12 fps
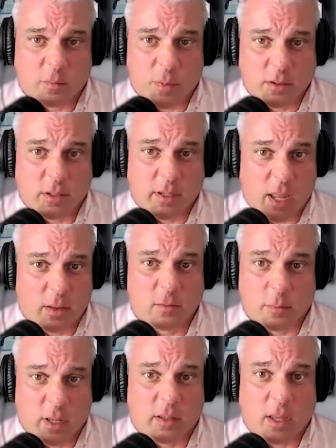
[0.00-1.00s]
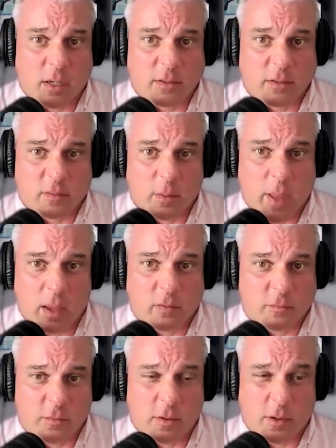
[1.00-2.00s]
especially cancer medications in the
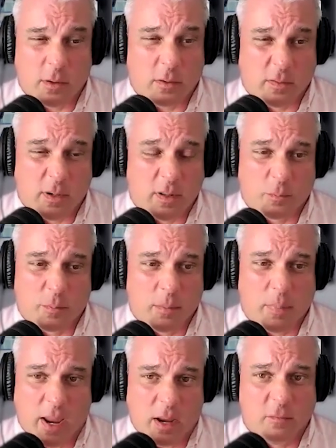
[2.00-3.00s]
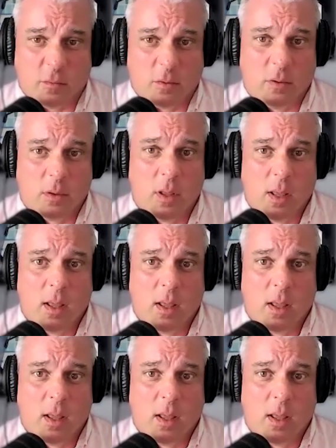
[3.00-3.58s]
past few years. And it's been painful.